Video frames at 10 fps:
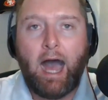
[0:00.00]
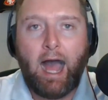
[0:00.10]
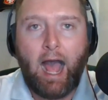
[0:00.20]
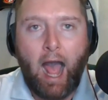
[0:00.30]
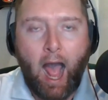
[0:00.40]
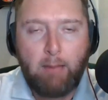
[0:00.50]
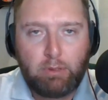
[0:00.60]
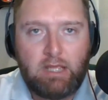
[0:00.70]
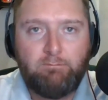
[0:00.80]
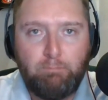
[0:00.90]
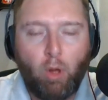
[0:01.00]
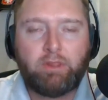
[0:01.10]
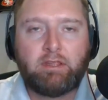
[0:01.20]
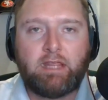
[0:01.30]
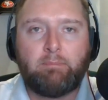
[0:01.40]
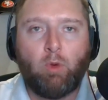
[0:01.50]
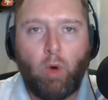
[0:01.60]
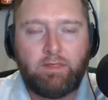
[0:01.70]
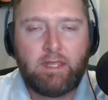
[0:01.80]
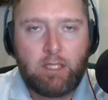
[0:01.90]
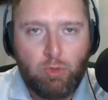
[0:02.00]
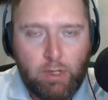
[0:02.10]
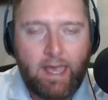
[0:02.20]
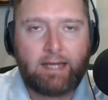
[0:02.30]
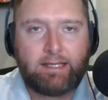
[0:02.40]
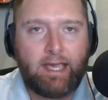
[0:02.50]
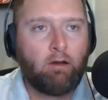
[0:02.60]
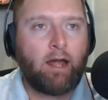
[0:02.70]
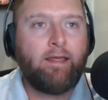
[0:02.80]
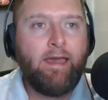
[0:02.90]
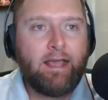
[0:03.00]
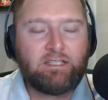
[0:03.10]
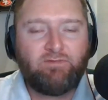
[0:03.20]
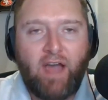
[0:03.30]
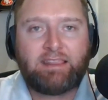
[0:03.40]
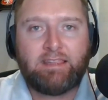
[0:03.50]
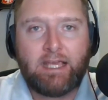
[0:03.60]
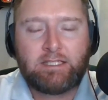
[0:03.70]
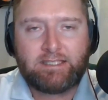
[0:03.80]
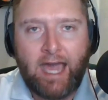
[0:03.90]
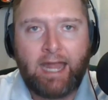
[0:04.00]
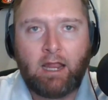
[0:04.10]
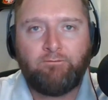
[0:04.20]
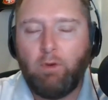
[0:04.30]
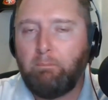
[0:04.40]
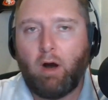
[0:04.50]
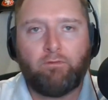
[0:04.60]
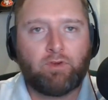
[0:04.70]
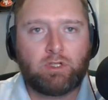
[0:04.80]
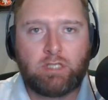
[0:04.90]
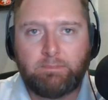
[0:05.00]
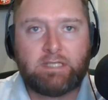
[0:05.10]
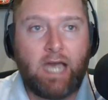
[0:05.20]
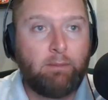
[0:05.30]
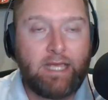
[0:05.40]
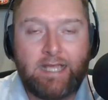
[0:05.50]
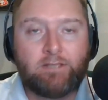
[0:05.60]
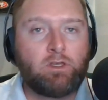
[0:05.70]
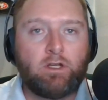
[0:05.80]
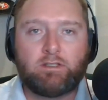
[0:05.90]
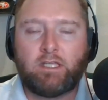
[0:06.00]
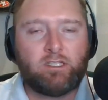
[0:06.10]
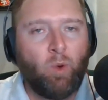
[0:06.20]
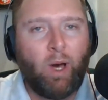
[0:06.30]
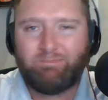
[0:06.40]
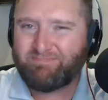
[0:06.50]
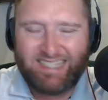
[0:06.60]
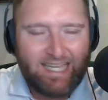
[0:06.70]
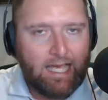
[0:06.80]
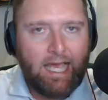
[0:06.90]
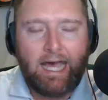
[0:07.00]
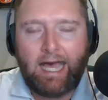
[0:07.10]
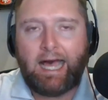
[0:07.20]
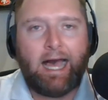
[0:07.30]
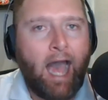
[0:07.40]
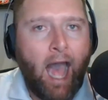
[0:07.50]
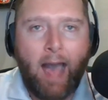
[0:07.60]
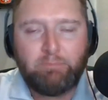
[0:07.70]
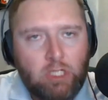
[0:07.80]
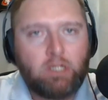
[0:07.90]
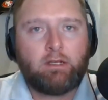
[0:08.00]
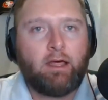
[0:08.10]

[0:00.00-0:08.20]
I, I, believe both of them, the one thing you can count on is the fact that they sat out of football for some time and easily could have said, you know what? I, am good.